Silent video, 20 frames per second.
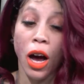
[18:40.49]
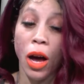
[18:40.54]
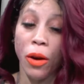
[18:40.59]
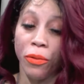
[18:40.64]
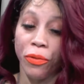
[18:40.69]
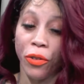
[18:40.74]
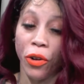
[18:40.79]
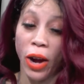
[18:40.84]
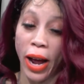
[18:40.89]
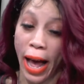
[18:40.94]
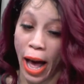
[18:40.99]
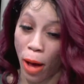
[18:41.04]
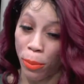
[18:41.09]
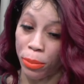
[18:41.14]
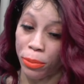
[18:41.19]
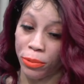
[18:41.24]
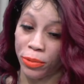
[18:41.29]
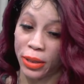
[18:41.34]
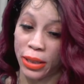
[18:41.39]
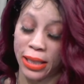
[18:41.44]
for an
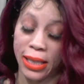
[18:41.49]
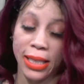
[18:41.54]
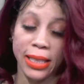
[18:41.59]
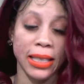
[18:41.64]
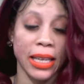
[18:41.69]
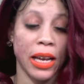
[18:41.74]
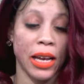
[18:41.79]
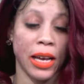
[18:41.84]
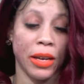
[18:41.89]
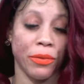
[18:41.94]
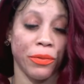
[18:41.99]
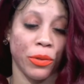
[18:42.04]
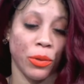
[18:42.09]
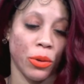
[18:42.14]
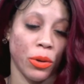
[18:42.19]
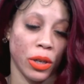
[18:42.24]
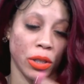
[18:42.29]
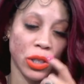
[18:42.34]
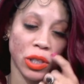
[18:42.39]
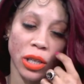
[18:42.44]
album release and
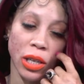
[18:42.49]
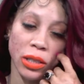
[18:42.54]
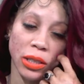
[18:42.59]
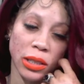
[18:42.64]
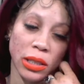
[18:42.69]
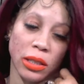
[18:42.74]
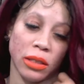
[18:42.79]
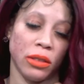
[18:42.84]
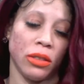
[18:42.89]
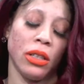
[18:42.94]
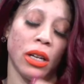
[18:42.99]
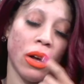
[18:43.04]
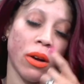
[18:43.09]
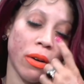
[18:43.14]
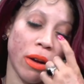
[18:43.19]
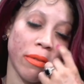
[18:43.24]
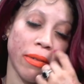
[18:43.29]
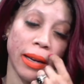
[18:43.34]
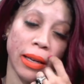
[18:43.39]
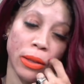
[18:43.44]
for just, you know,
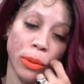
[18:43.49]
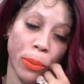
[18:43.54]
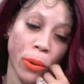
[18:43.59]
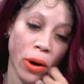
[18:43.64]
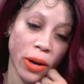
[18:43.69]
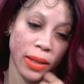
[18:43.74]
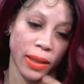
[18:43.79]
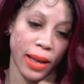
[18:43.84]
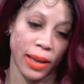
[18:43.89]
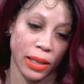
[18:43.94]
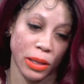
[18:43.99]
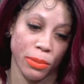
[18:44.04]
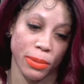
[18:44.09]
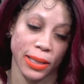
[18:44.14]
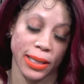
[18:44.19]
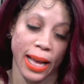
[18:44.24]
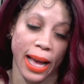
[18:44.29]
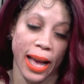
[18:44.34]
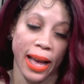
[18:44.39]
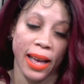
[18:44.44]
a regular party that he was
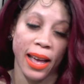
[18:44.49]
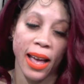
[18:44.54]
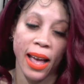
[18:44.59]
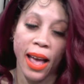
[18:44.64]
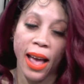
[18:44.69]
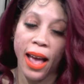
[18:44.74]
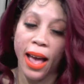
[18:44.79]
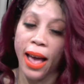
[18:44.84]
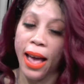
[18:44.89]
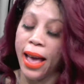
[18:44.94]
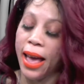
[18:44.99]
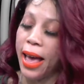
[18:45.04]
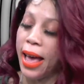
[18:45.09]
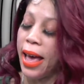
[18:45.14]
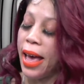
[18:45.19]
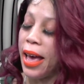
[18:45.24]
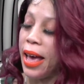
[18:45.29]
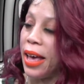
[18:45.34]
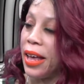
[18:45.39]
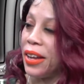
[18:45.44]
at.
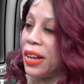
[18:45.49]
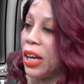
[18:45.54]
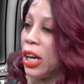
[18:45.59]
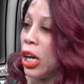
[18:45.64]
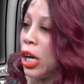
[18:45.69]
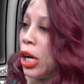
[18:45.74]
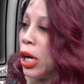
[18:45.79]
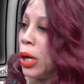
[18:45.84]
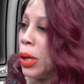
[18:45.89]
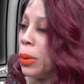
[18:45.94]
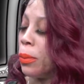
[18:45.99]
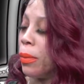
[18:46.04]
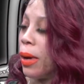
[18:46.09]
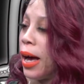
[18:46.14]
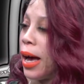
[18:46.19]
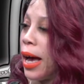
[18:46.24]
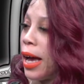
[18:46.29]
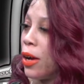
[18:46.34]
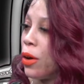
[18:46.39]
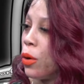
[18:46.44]
And
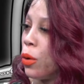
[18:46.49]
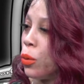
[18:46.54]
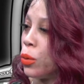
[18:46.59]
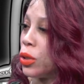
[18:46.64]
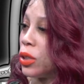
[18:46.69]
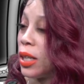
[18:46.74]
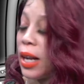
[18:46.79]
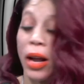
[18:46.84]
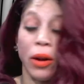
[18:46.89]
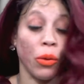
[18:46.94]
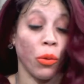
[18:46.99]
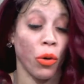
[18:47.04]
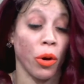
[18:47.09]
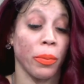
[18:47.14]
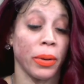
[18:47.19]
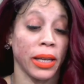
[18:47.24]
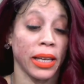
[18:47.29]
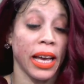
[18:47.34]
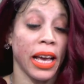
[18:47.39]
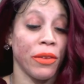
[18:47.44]
I hosted at
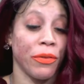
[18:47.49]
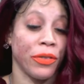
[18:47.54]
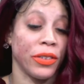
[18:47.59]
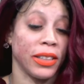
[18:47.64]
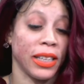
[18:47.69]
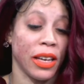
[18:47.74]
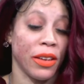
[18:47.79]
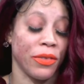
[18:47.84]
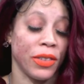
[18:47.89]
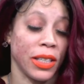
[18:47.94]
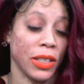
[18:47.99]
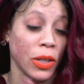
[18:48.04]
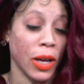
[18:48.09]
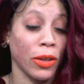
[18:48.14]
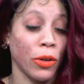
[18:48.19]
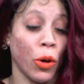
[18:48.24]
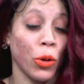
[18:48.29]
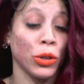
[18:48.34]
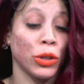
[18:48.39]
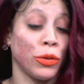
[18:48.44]
Orbit again for Dave East. So I
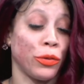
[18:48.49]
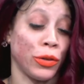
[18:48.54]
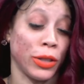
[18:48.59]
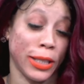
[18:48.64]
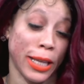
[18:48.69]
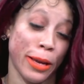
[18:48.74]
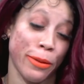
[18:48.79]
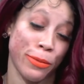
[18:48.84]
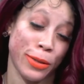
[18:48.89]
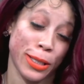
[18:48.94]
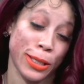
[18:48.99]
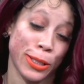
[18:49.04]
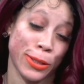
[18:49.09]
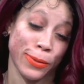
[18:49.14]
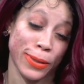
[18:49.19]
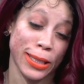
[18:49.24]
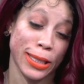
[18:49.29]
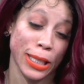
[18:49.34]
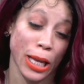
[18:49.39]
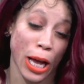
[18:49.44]
hosted for Dave East
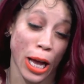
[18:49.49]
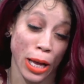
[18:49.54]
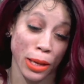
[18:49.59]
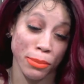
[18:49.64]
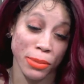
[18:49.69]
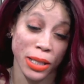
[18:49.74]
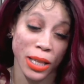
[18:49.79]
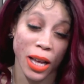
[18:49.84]
3 times.